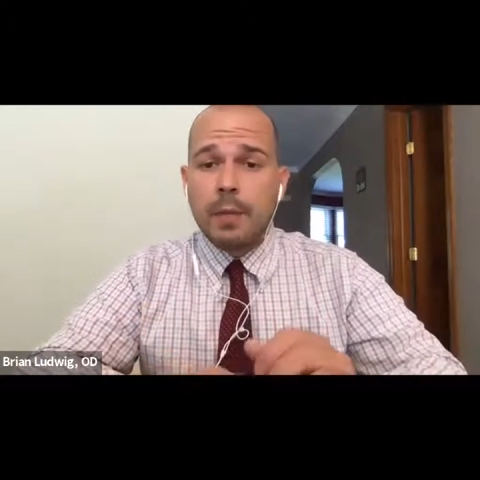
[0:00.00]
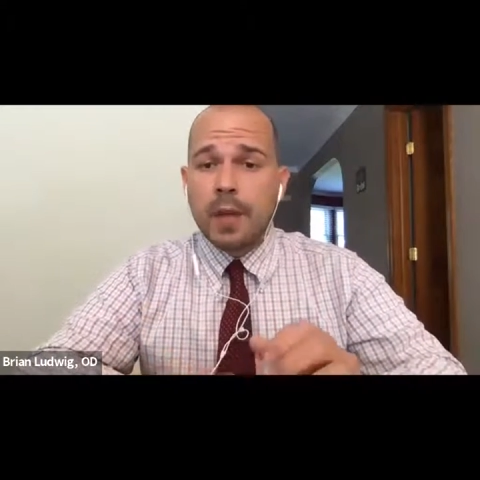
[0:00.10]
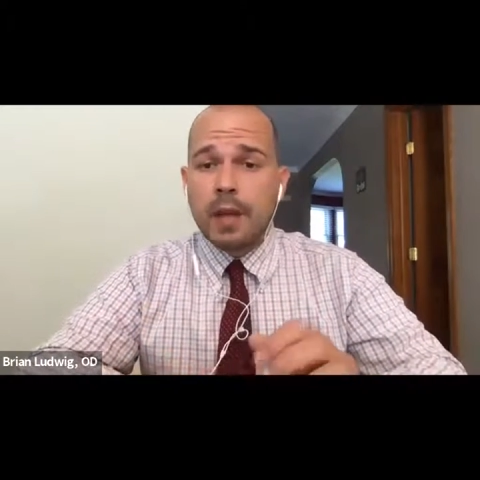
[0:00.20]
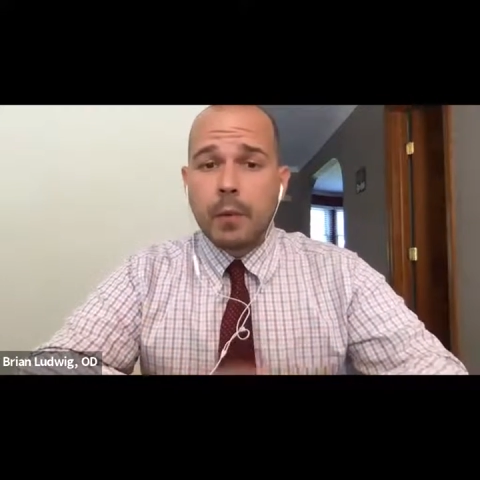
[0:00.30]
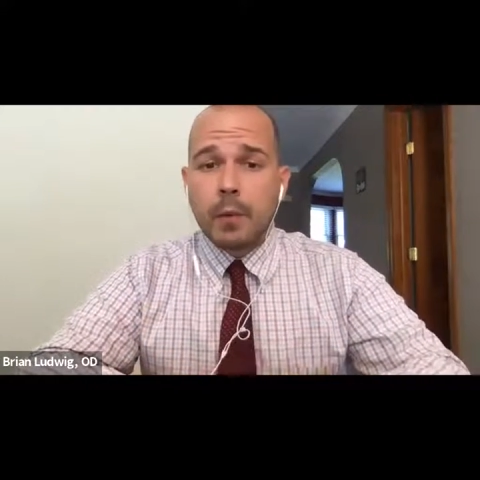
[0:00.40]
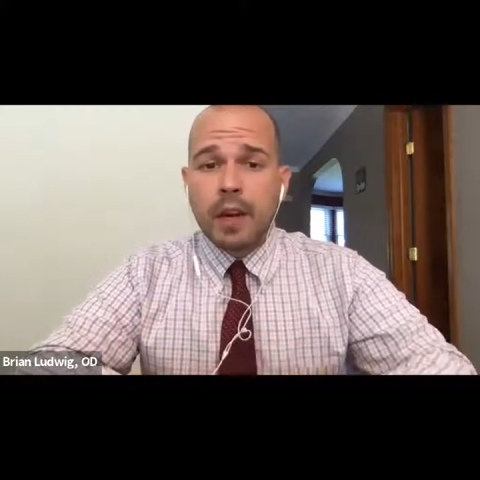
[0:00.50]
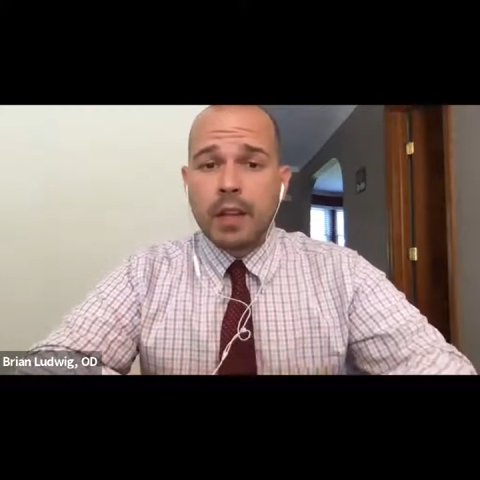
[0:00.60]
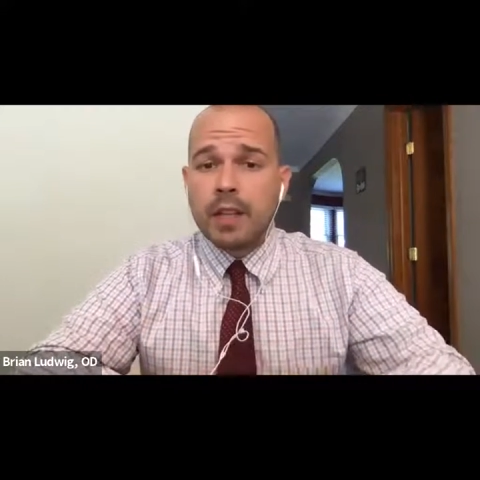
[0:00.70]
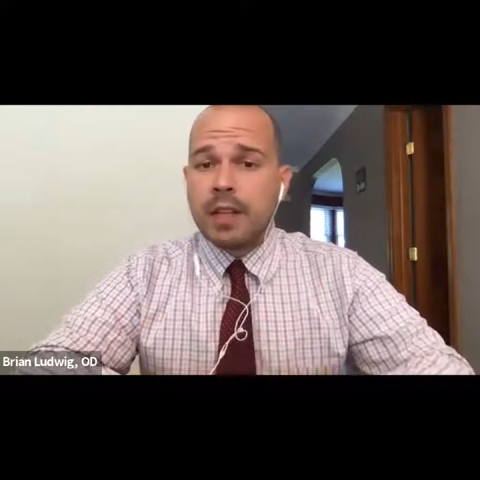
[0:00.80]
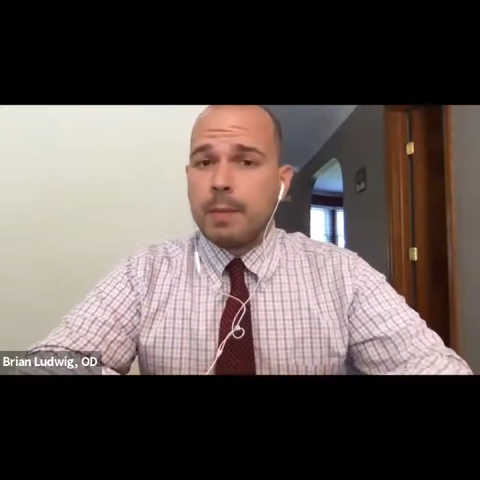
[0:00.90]
that we want to
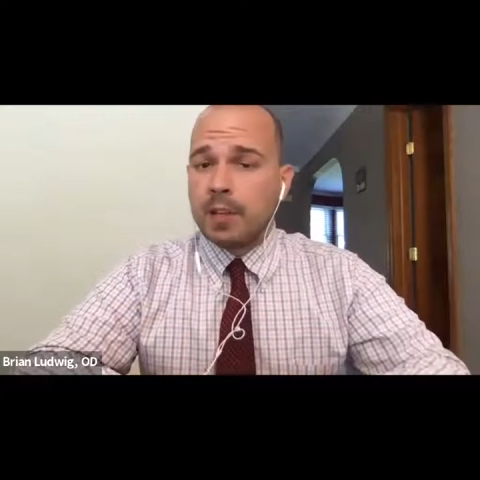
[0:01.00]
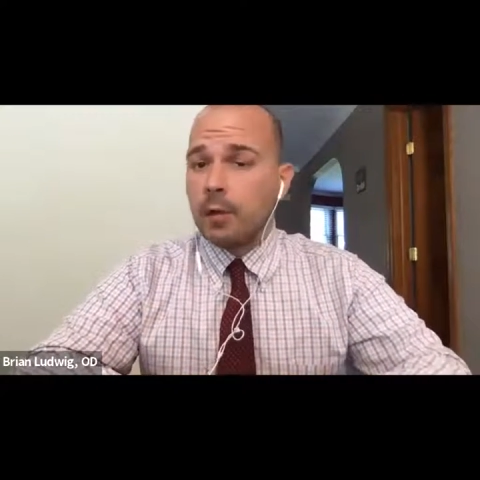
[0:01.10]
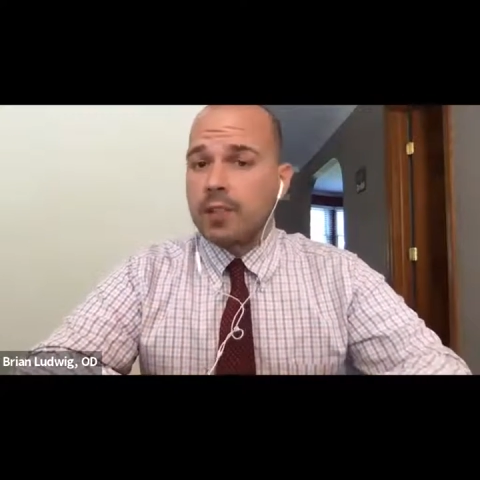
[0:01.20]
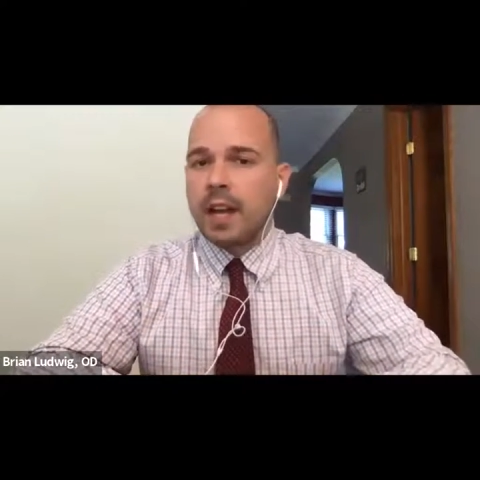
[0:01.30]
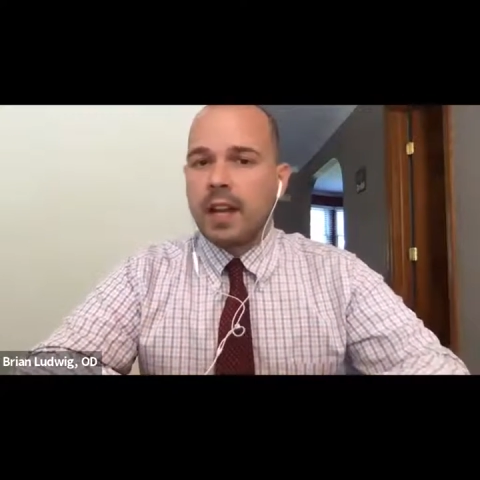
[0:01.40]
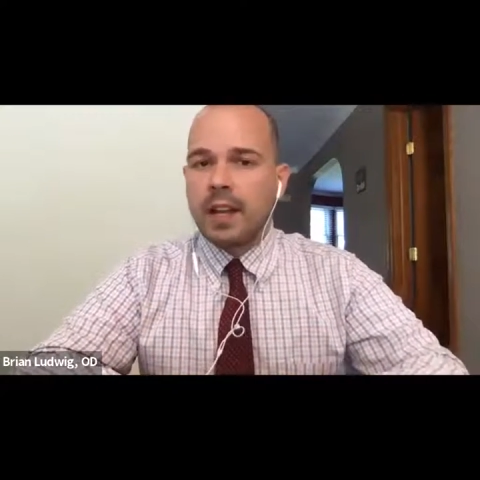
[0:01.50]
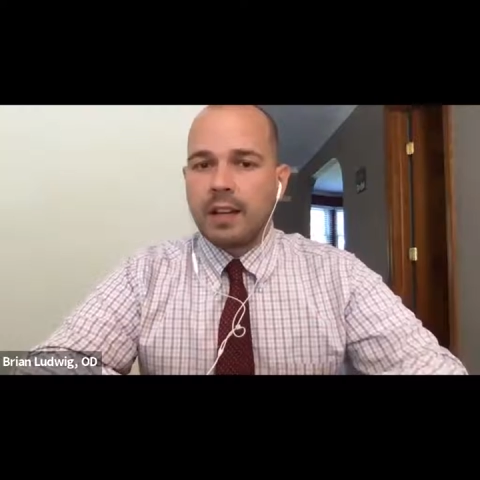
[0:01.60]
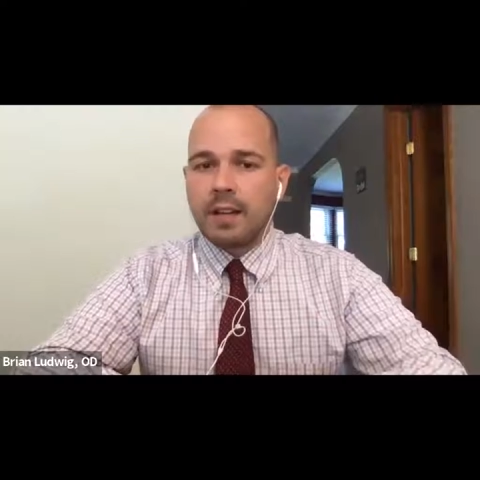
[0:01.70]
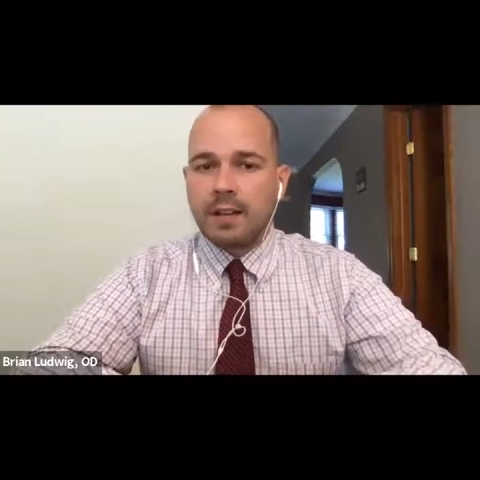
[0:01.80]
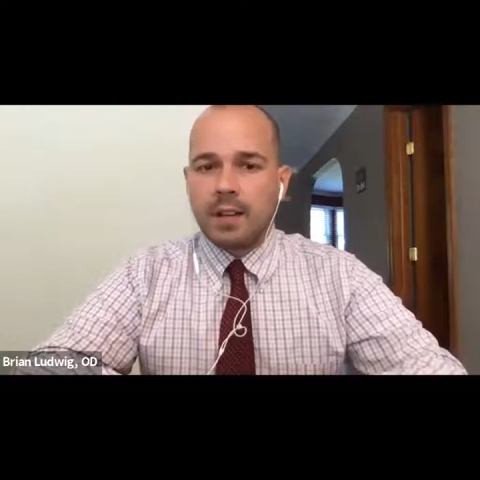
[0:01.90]
keep a close eye
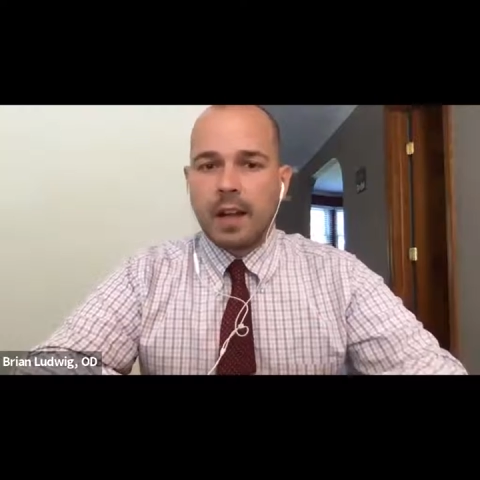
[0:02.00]
on.